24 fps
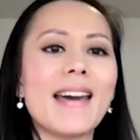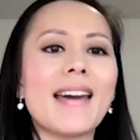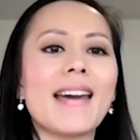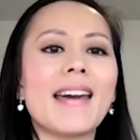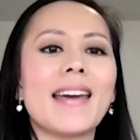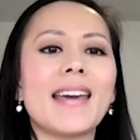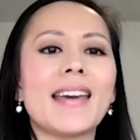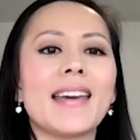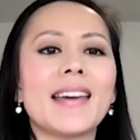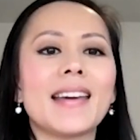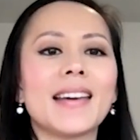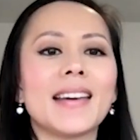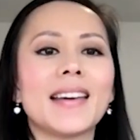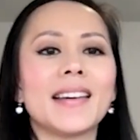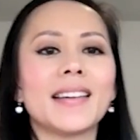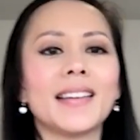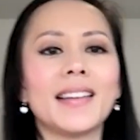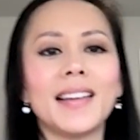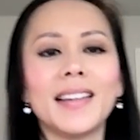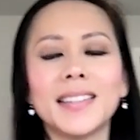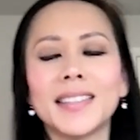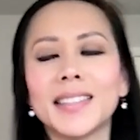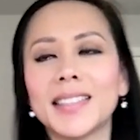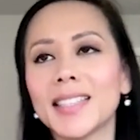And
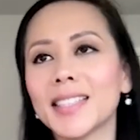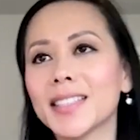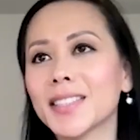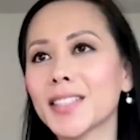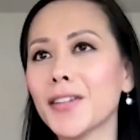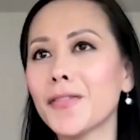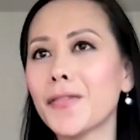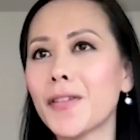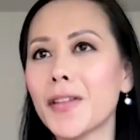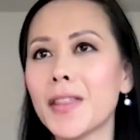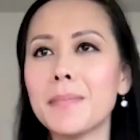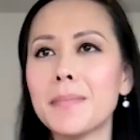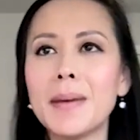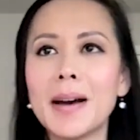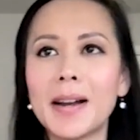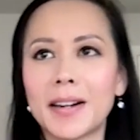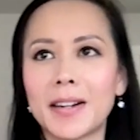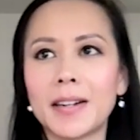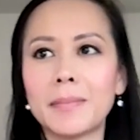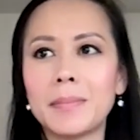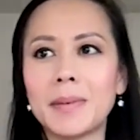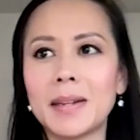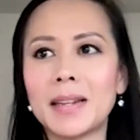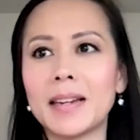it did so for the
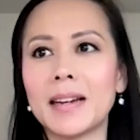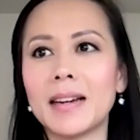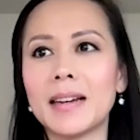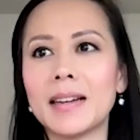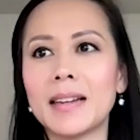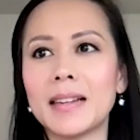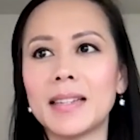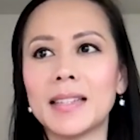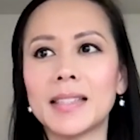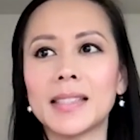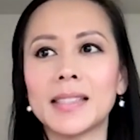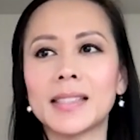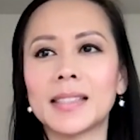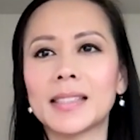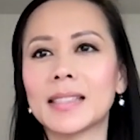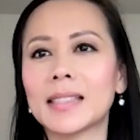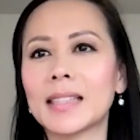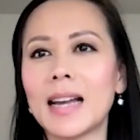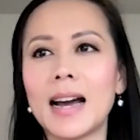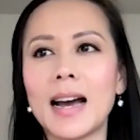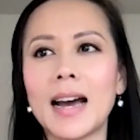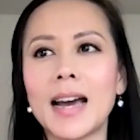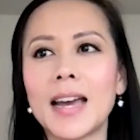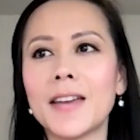better because
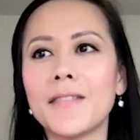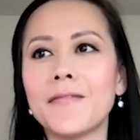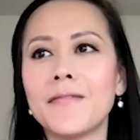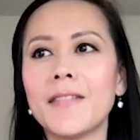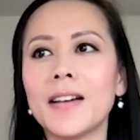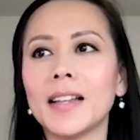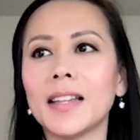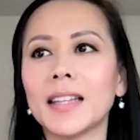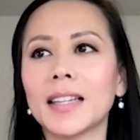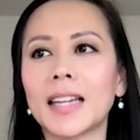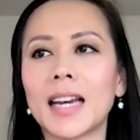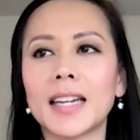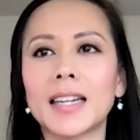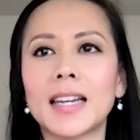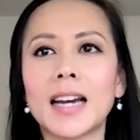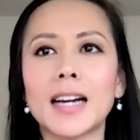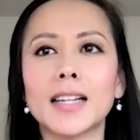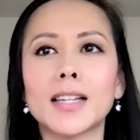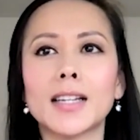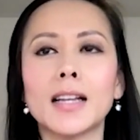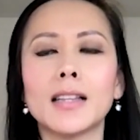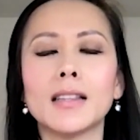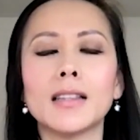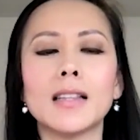I felt like I
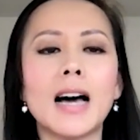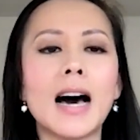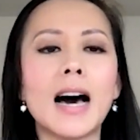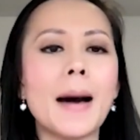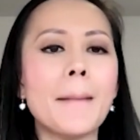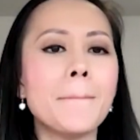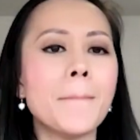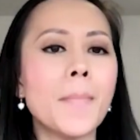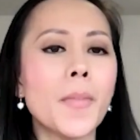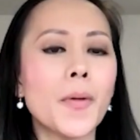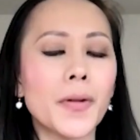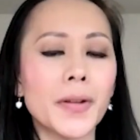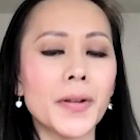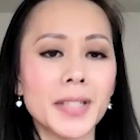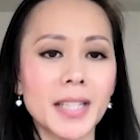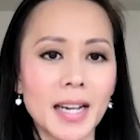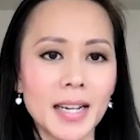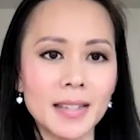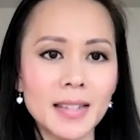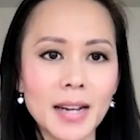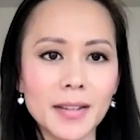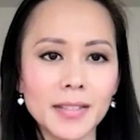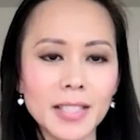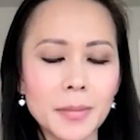got a lot more
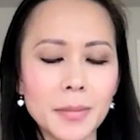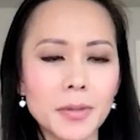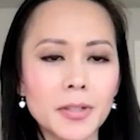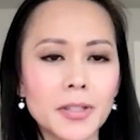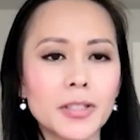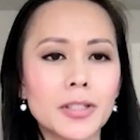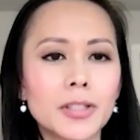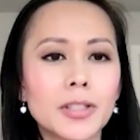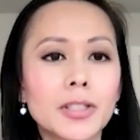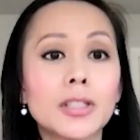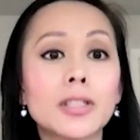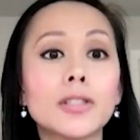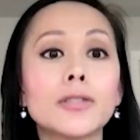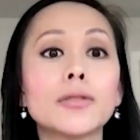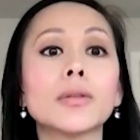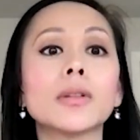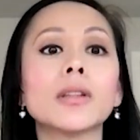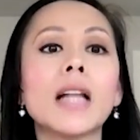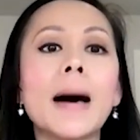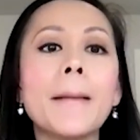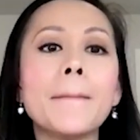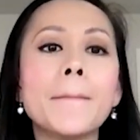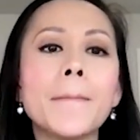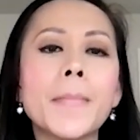done. I was able to do a
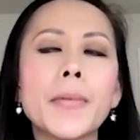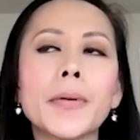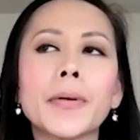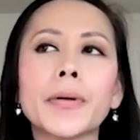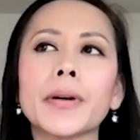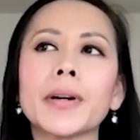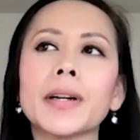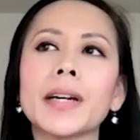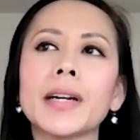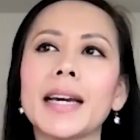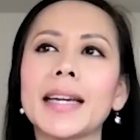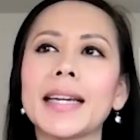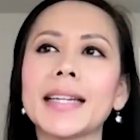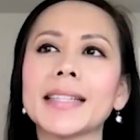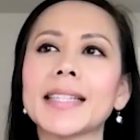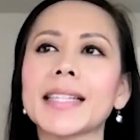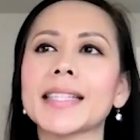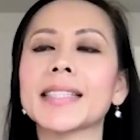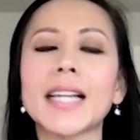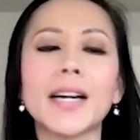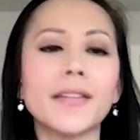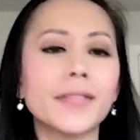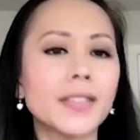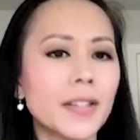lot more, I guess, like
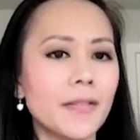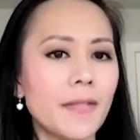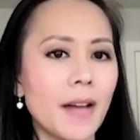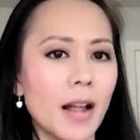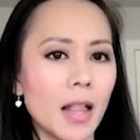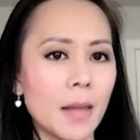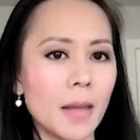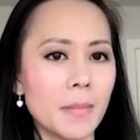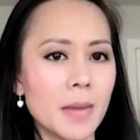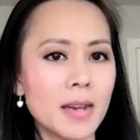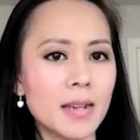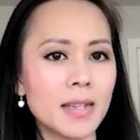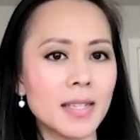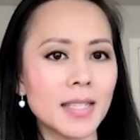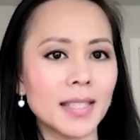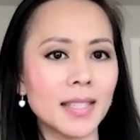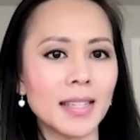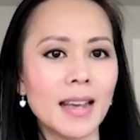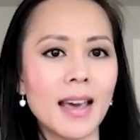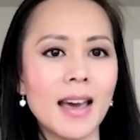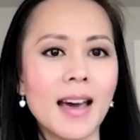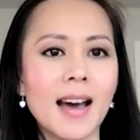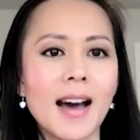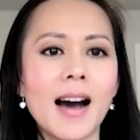self-development,
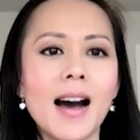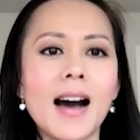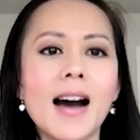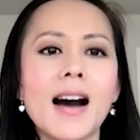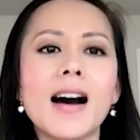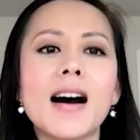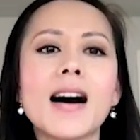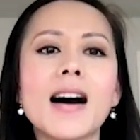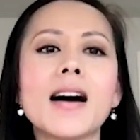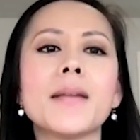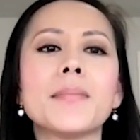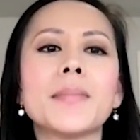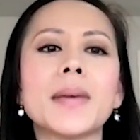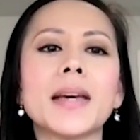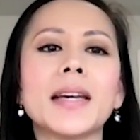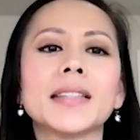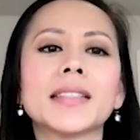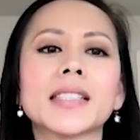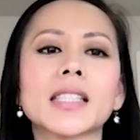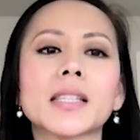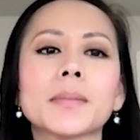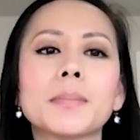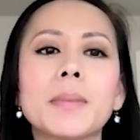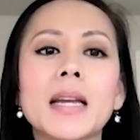and
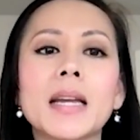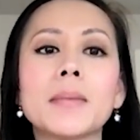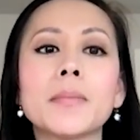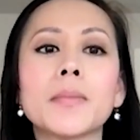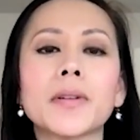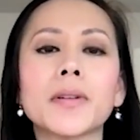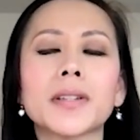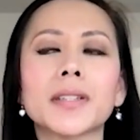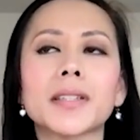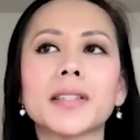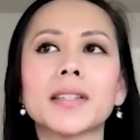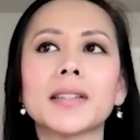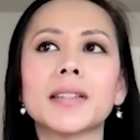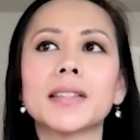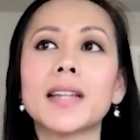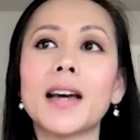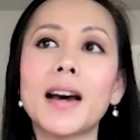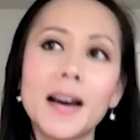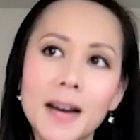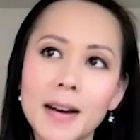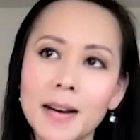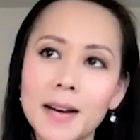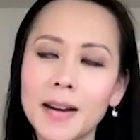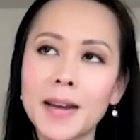just spend more
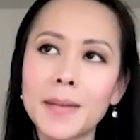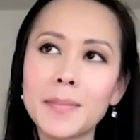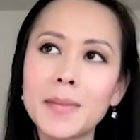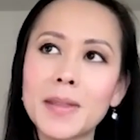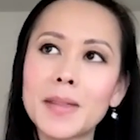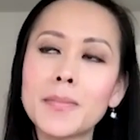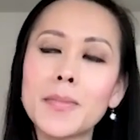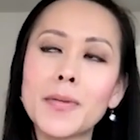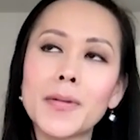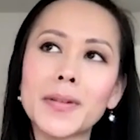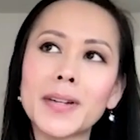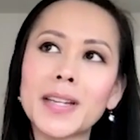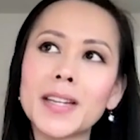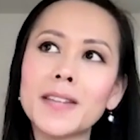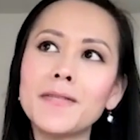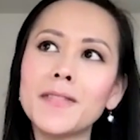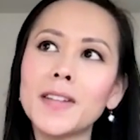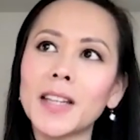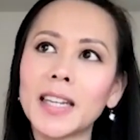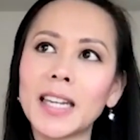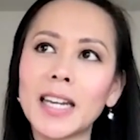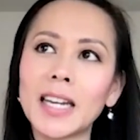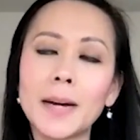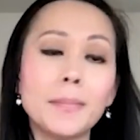time in the morning
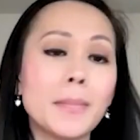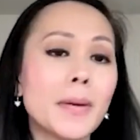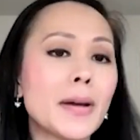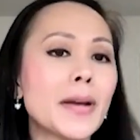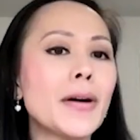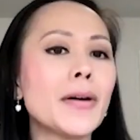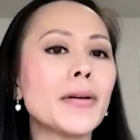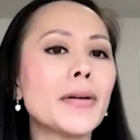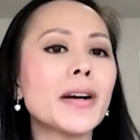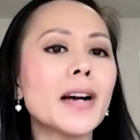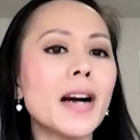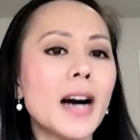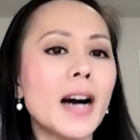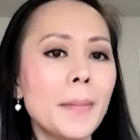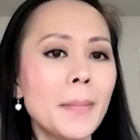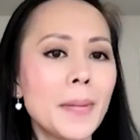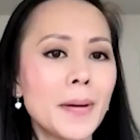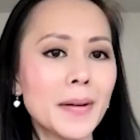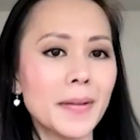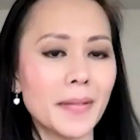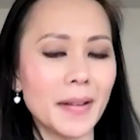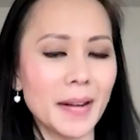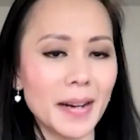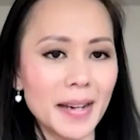filling up my own cup,
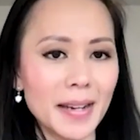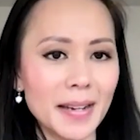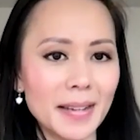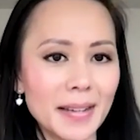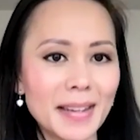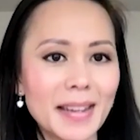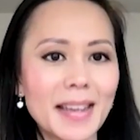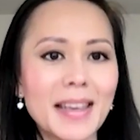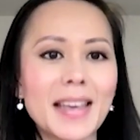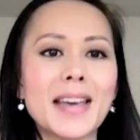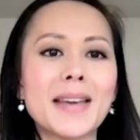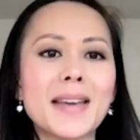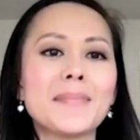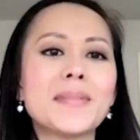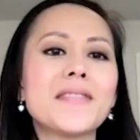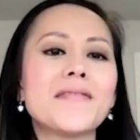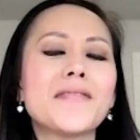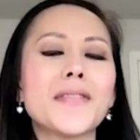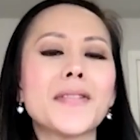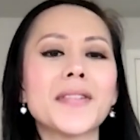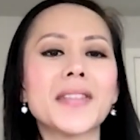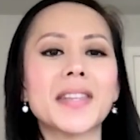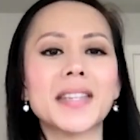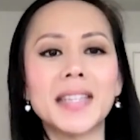right?
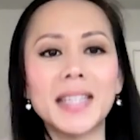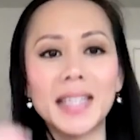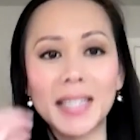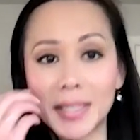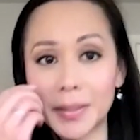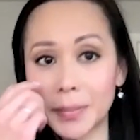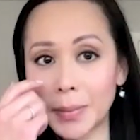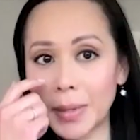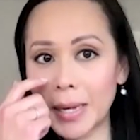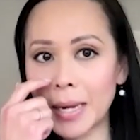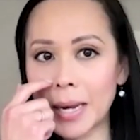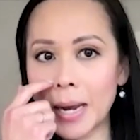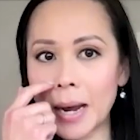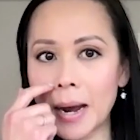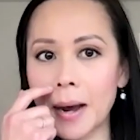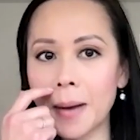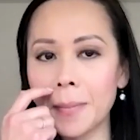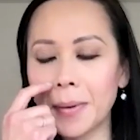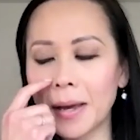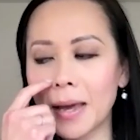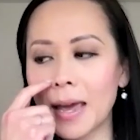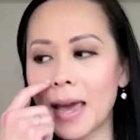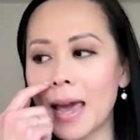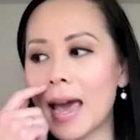Before the kids wake
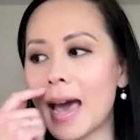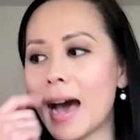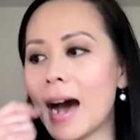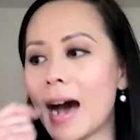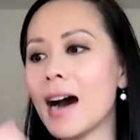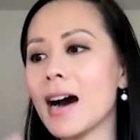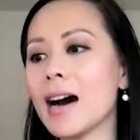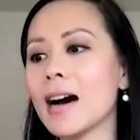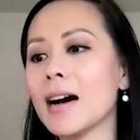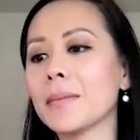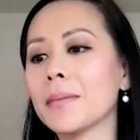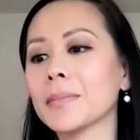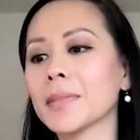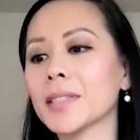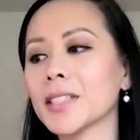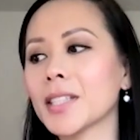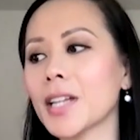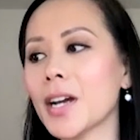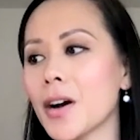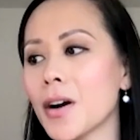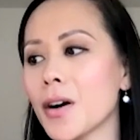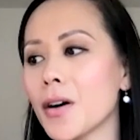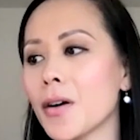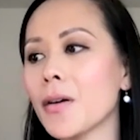up.
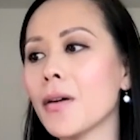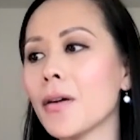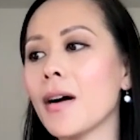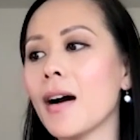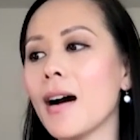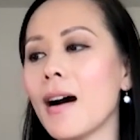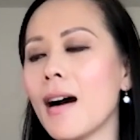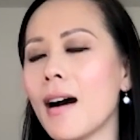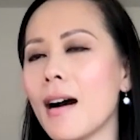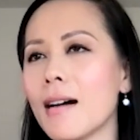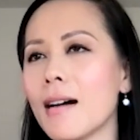So